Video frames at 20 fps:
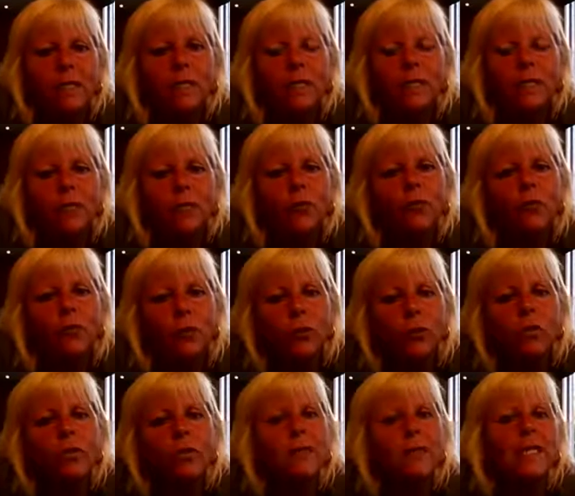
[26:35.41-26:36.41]
is you've
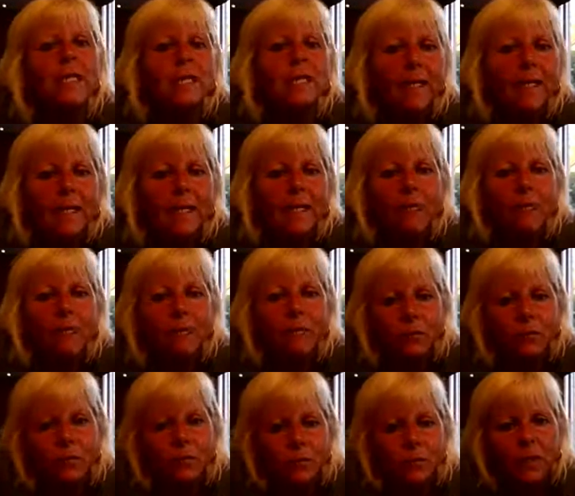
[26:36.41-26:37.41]
got to maintain it
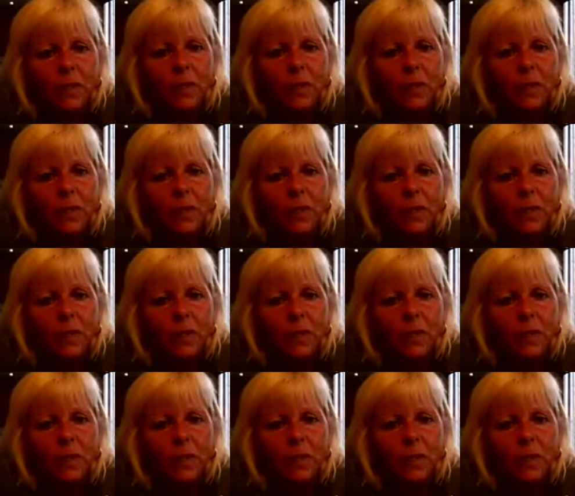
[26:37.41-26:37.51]
for